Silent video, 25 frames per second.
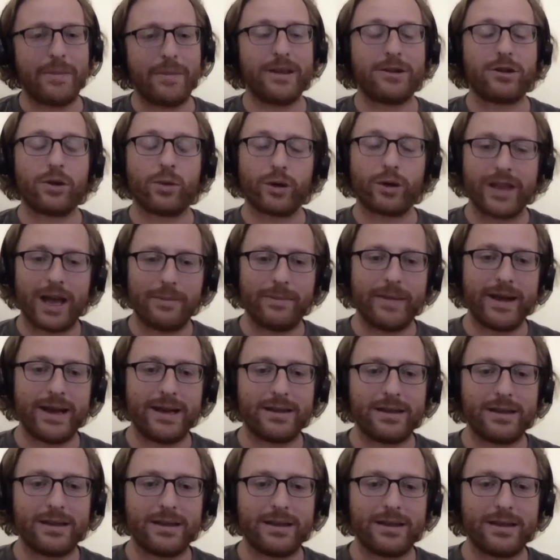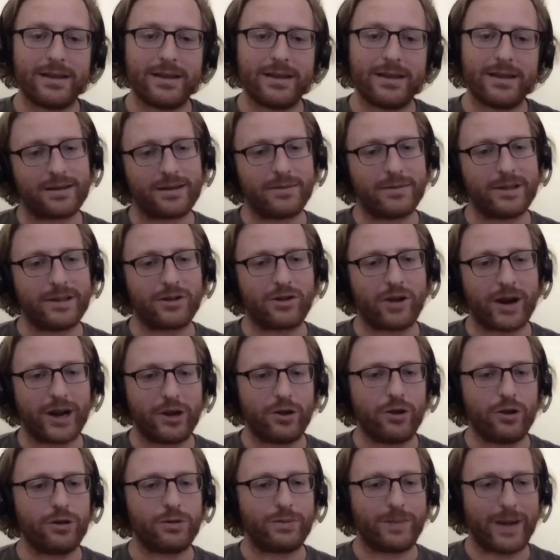And so what that means is that when customers are trying
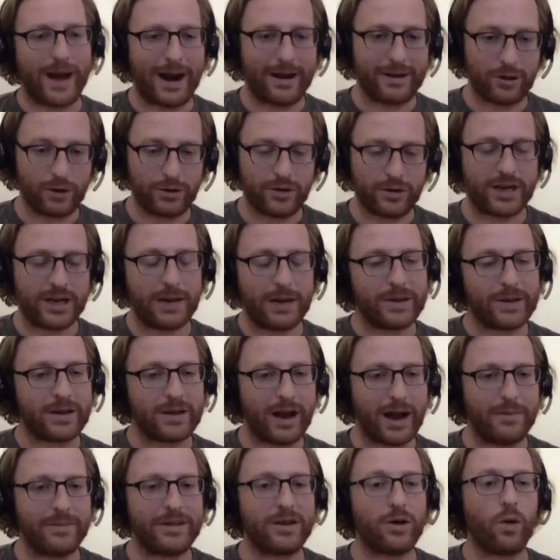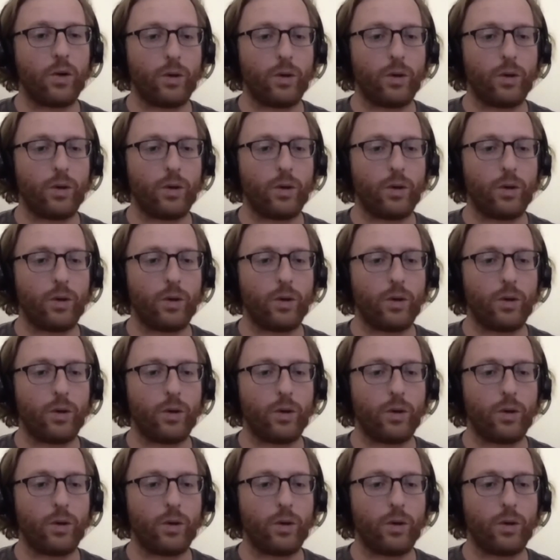to use power at those cheaper times,